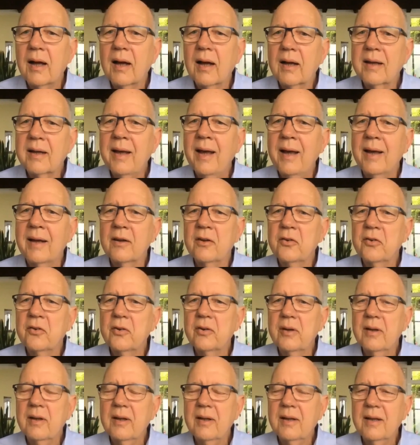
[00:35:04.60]
Candace.
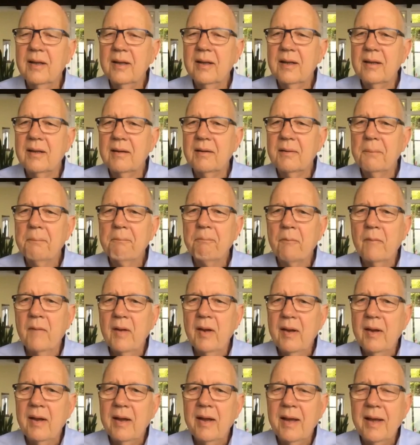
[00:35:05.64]

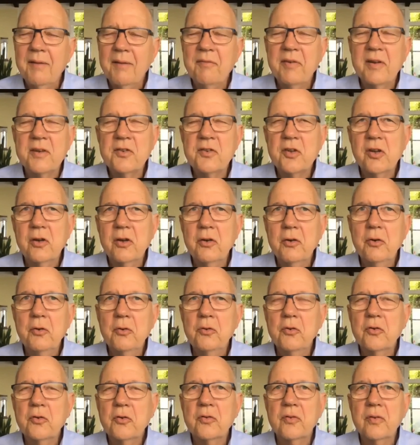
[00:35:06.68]
If it's
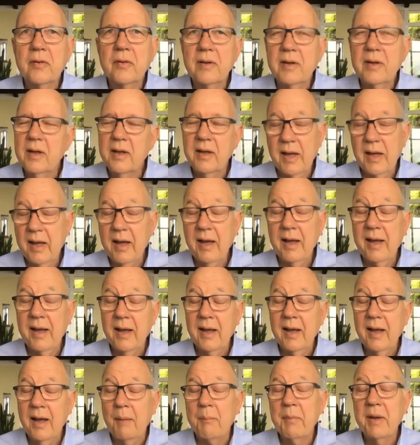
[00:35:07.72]
used,
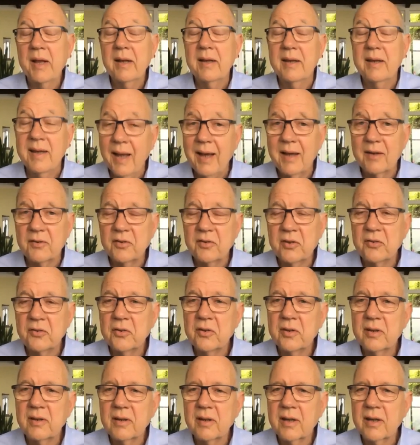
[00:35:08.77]
I mean, yes is
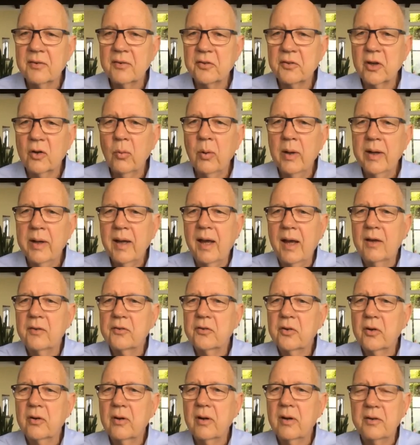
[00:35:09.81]
the quick
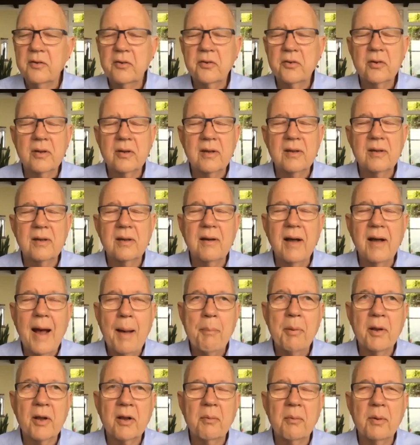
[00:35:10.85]
answer. It's
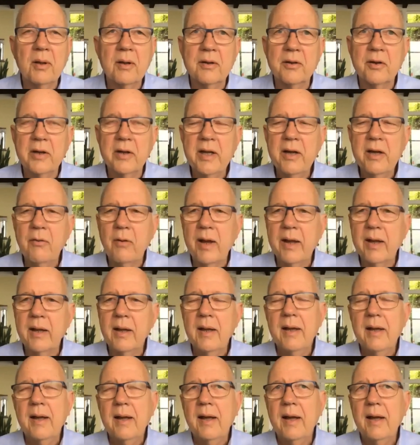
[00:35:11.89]
applicable under E-rate,
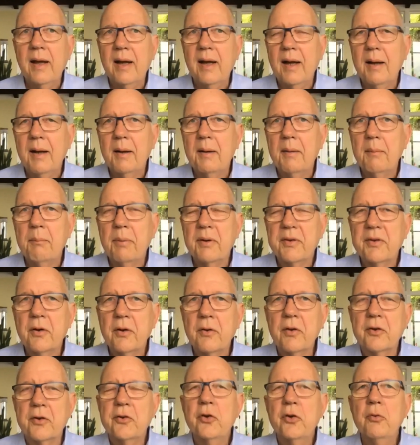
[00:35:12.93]
but there's the